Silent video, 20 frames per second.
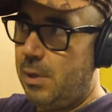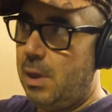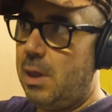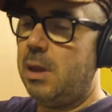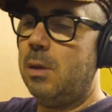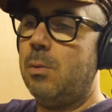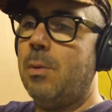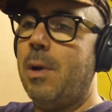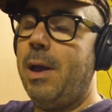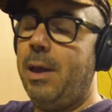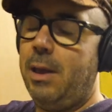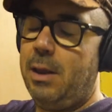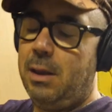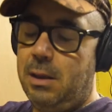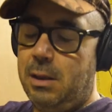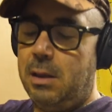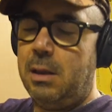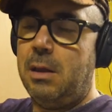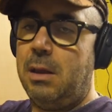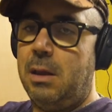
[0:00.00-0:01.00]
Anyway,
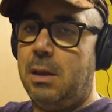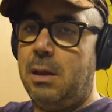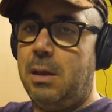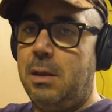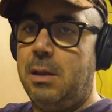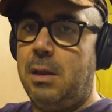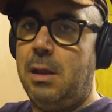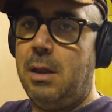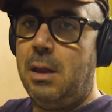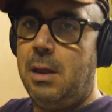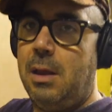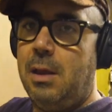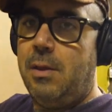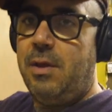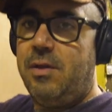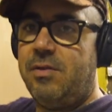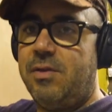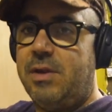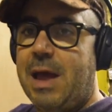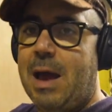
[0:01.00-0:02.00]

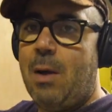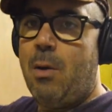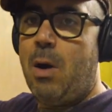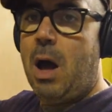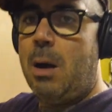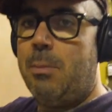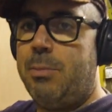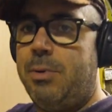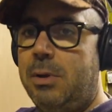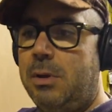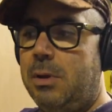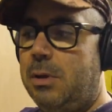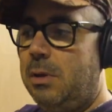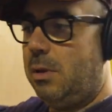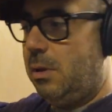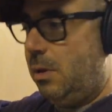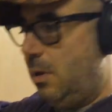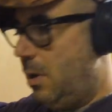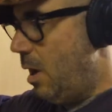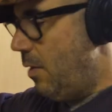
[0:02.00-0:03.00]
these are now up
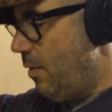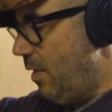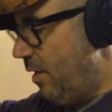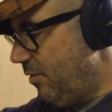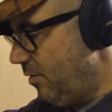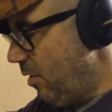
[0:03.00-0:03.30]
and they're